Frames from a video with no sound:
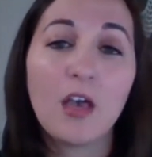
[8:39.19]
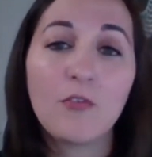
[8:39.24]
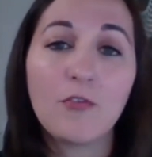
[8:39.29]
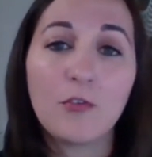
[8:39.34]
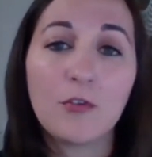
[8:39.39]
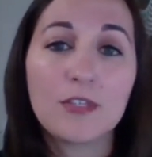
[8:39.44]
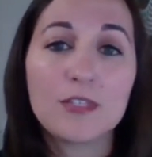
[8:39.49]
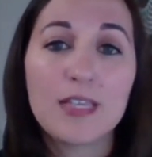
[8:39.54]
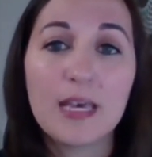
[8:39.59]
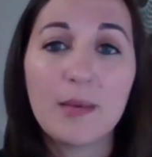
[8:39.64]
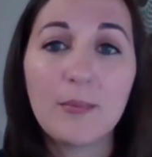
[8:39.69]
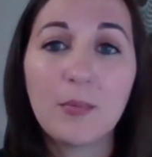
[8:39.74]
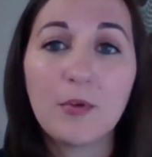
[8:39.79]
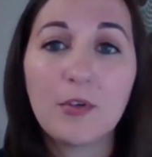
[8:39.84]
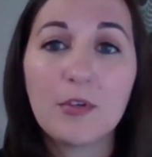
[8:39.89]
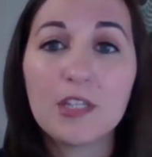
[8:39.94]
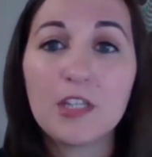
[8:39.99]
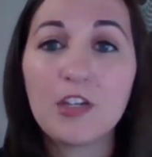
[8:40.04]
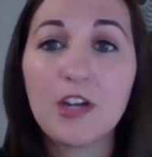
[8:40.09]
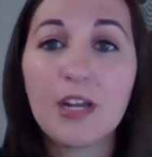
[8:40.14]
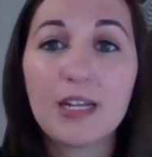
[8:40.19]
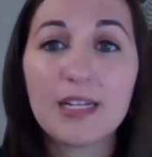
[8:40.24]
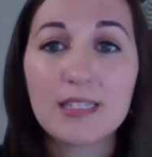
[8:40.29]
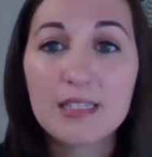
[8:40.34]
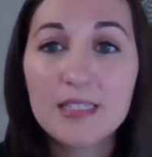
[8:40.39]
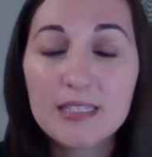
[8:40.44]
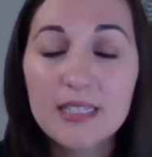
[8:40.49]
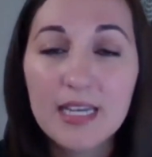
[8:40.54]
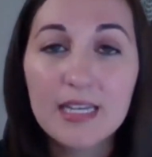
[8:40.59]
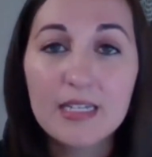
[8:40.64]
For example, in the United
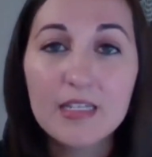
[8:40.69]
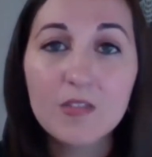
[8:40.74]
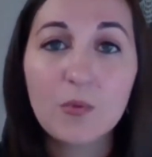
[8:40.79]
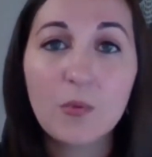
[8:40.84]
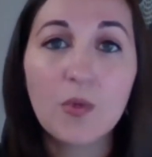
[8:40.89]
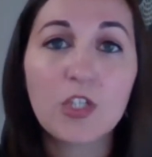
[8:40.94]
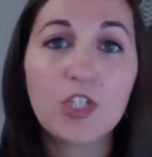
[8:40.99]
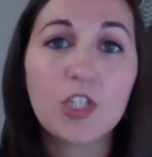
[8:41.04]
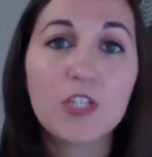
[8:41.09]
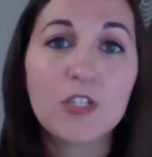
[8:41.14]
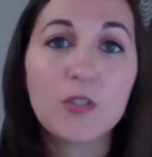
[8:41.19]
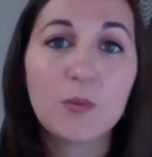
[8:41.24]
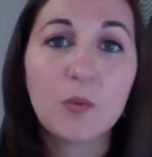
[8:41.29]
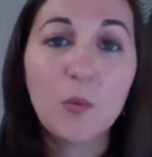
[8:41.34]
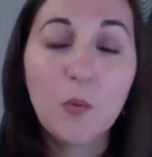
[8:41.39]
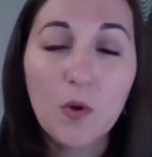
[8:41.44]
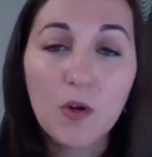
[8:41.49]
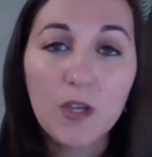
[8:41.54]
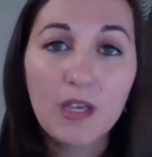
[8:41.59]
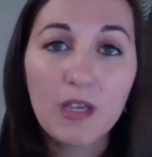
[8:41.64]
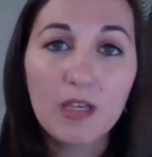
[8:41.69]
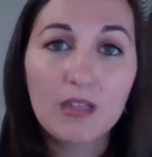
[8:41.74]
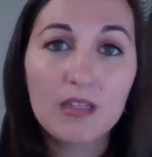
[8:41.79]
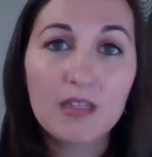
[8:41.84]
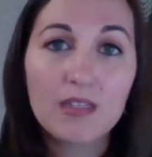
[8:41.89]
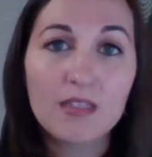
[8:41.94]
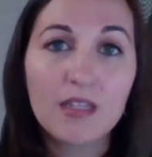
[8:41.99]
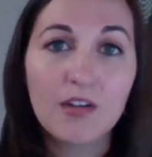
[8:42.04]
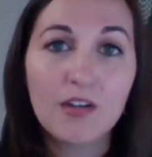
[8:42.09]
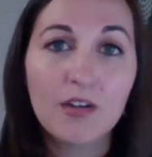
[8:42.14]
States, which has been working in
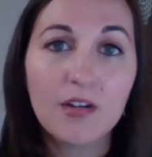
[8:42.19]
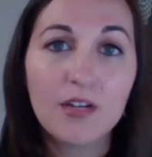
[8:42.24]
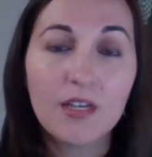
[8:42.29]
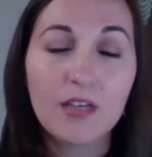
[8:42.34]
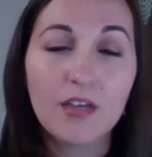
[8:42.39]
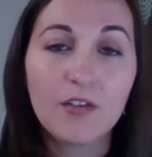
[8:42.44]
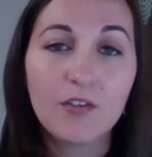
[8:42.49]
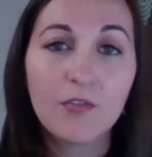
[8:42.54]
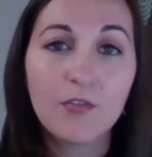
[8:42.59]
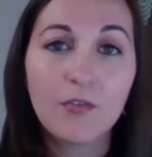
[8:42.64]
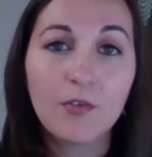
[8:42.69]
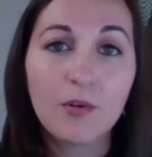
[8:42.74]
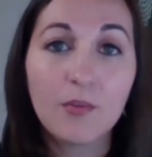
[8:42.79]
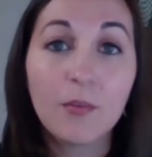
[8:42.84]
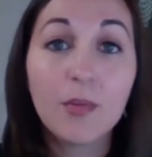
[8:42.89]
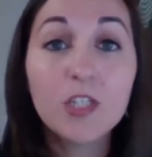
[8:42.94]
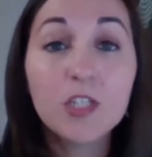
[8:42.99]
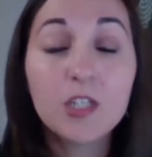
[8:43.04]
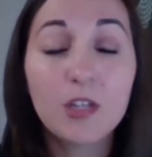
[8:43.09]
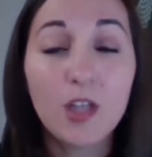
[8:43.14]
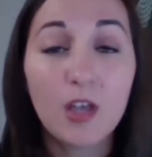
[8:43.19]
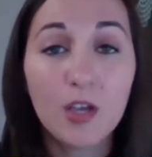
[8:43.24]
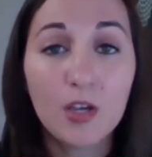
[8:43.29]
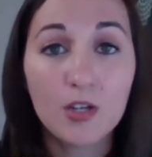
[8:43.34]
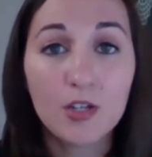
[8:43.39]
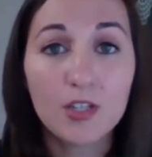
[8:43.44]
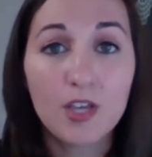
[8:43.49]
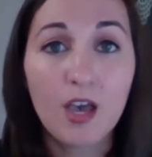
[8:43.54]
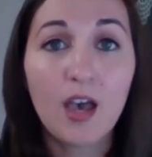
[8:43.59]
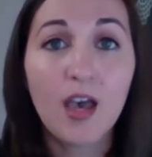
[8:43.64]
this area for a much
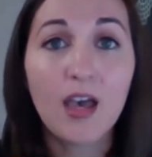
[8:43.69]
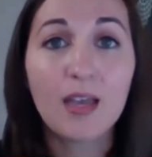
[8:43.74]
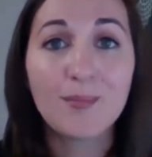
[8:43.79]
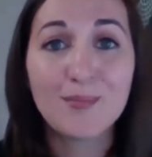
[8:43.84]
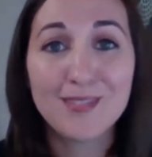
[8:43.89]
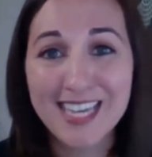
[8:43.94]
longer time,